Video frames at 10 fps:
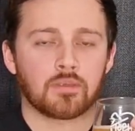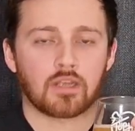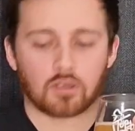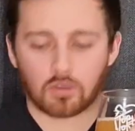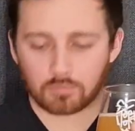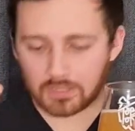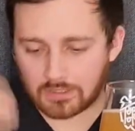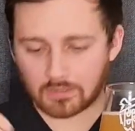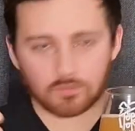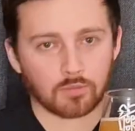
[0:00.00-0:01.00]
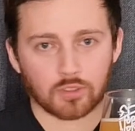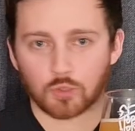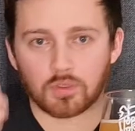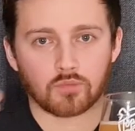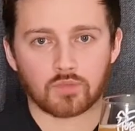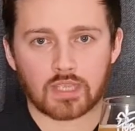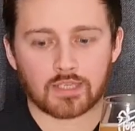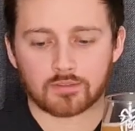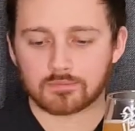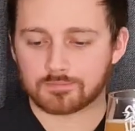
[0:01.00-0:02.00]
got plenty of it when I opened up the
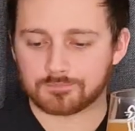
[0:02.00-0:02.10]
can.